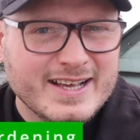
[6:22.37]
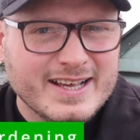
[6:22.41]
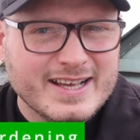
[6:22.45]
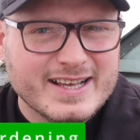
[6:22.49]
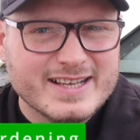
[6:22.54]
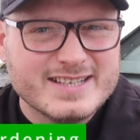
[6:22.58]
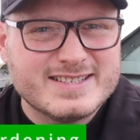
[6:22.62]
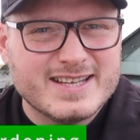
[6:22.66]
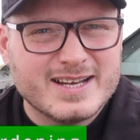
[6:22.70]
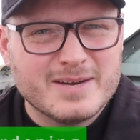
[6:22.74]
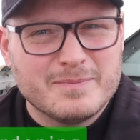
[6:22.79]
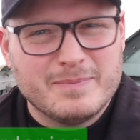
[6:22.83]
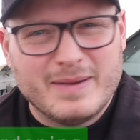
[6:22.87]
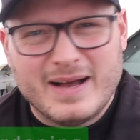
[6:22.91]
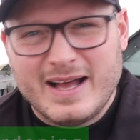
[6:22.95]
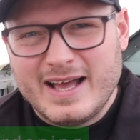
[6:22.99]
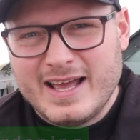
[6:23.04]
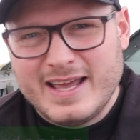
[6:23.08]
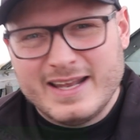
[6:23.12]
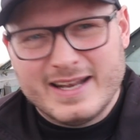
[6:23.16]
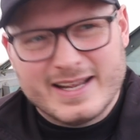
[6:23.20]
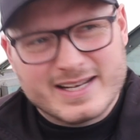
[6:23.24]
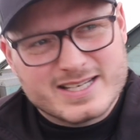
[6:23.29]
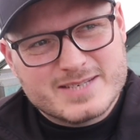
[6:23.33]
Instead of
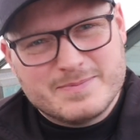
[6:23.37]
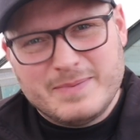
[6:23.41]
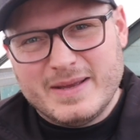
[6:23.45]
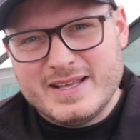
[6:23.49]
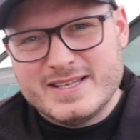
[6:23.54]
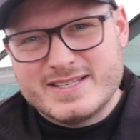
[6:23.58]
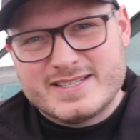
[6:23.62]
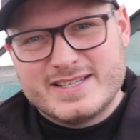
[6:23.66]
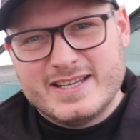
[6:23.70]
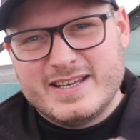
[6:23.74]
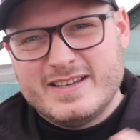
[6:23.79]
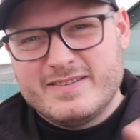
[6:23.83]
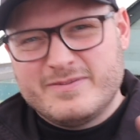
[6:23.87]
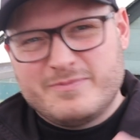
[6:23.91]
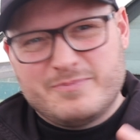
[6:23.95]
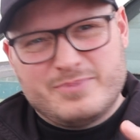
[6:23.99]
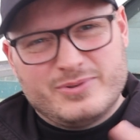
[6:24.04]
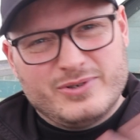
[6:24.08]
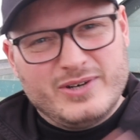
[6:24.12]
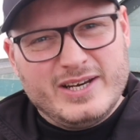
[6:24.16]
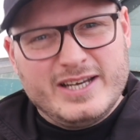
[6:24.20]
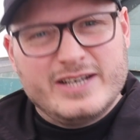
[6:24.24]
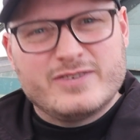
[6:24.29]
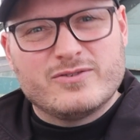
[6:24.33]
buying expensive
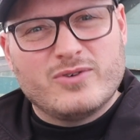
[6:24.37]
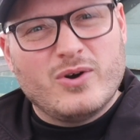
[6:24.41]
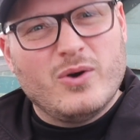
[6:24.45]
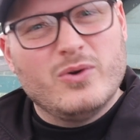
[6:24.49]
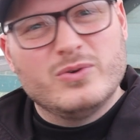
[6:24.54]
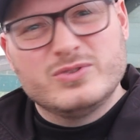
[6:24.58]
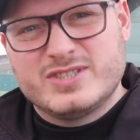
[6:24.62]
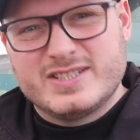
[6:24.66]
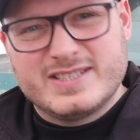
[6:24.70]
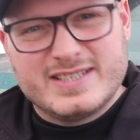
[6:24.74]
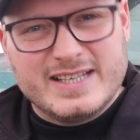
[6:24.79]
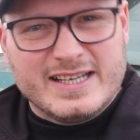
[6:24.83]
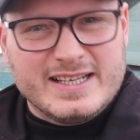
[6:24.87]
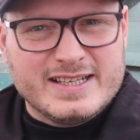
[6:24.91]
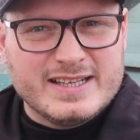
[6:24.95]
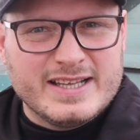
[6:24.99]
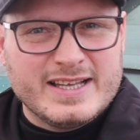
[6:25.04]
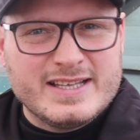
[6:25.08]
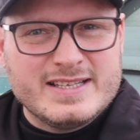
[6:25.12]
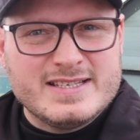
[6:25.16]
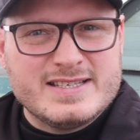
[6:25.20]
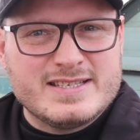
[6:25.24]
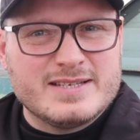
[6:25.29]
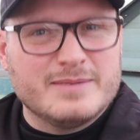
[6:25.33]
pre grown
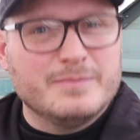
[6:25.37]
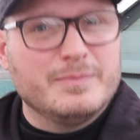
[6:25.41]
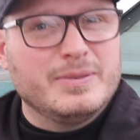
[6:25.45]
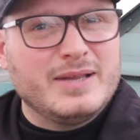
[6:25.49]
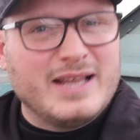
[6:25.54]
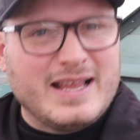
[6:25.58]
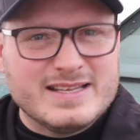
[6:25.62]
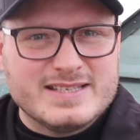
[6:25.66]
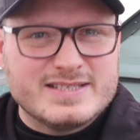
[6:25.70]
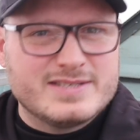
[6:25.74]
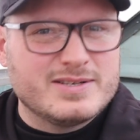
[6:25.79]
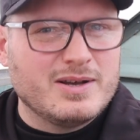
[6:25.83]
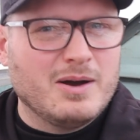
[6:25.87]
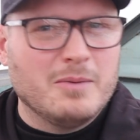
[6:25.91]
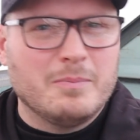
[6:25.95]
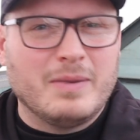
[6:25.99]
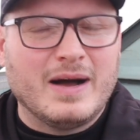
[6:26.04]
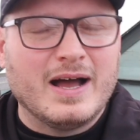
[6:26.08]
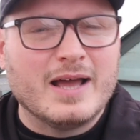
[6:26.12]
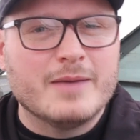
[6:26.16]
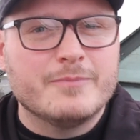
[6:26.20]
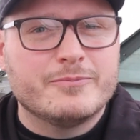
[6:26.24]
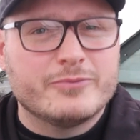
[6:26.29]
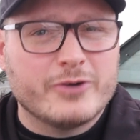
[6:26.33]
seedlings and plants or
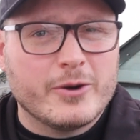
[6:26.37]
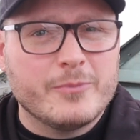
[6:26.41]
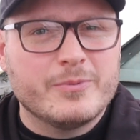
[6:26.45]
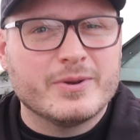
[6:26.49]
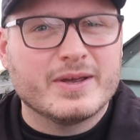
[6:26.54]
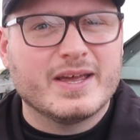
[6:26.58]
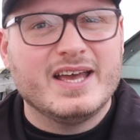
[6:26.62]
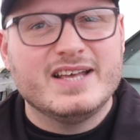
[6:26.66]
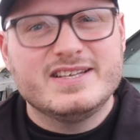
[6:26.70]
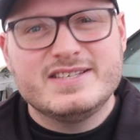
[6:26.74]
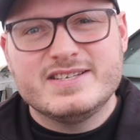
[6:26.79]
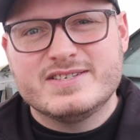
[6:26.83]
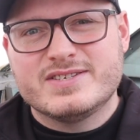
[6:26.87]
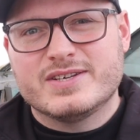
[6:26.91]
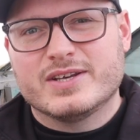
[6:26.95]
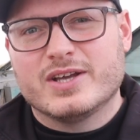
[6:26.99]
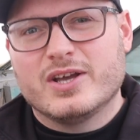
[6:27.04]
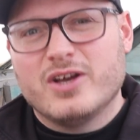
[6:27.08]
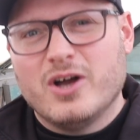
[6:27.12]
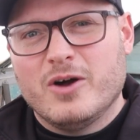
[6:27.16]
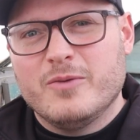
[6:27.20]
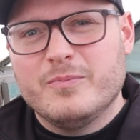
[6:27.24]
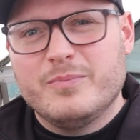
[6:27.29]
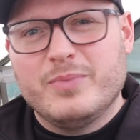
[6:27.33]
buying propagators and
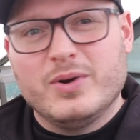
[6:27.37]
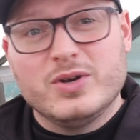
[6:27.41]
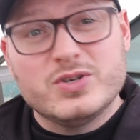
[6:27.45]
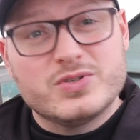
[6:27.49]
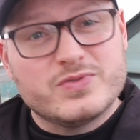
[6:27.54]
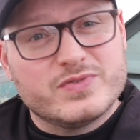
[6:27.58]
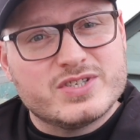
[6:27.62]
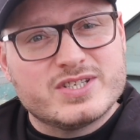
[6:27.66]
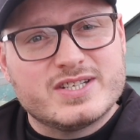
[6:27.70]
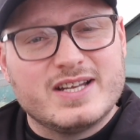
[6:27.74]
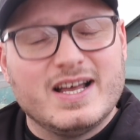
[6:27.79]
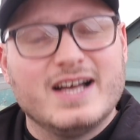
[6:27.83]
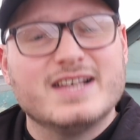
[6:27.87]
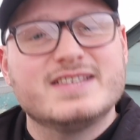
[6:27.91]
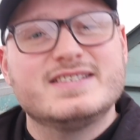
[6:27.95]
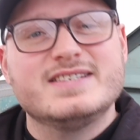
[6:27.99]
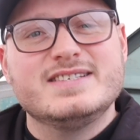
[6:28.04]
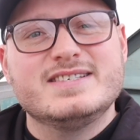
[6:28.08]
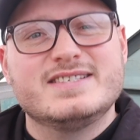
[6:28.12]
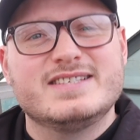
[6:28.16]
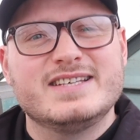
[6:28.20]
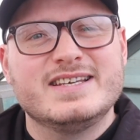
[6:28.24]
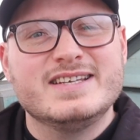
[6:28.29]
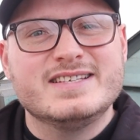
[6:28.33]
compost for starting
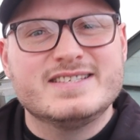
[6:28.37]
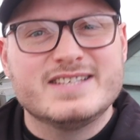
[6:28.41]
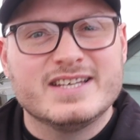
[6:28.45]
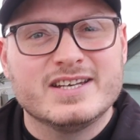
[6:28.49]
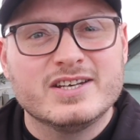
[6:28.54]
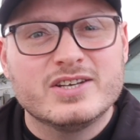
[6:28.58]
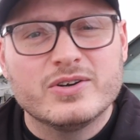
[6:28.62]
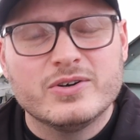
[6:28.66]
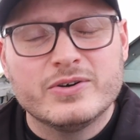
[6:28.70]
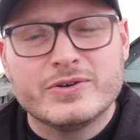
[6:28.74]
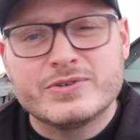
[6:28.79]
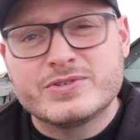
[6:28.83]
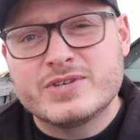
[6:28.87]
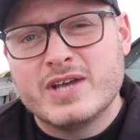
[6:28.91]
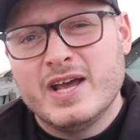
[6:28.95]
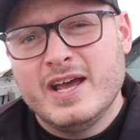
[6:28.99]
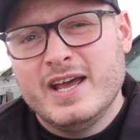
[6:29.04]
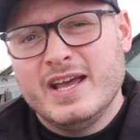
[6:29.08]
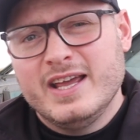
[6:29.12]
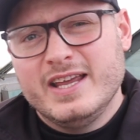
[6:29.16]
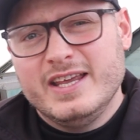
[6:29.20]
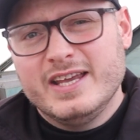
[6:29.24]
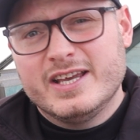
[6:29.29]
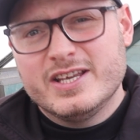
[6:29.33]
seeds indoors,
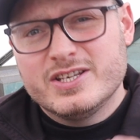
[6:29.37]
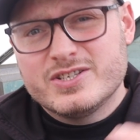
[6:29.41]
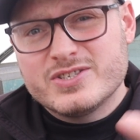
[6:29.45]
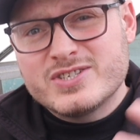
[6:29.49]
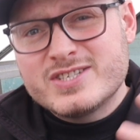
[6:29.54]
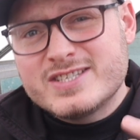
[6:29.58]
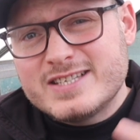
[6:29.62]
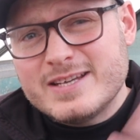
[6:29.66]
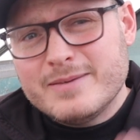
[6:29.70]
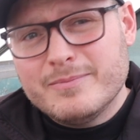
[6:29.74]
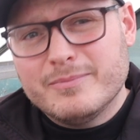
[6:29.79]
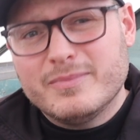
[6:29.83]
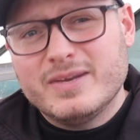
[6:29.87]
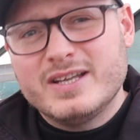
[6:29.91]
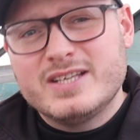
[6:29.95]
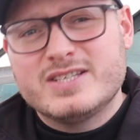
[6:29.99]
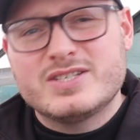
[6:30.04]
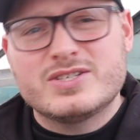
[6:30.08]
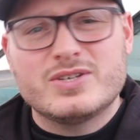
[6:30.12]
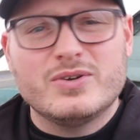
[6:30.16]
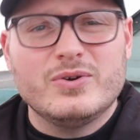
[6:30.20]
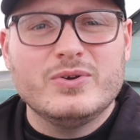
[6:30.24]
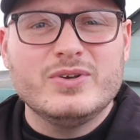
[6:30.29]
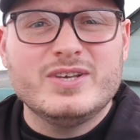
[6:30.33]
you can just simply
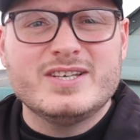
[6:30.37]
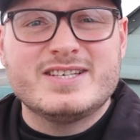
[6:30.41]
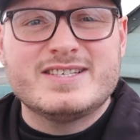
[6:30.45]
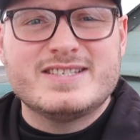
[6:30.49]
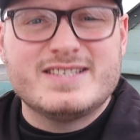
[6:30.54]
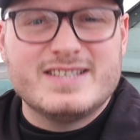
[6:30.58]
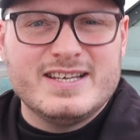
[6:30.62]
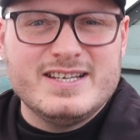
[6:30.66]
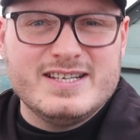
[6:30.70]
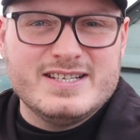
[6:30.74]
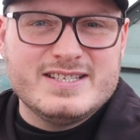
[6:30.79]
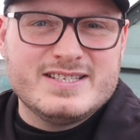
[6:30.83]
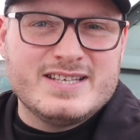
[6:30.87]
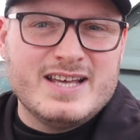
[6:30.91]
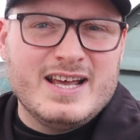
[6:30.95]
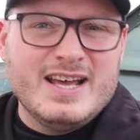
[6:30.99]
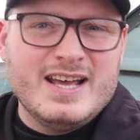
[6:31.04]
sow your seeds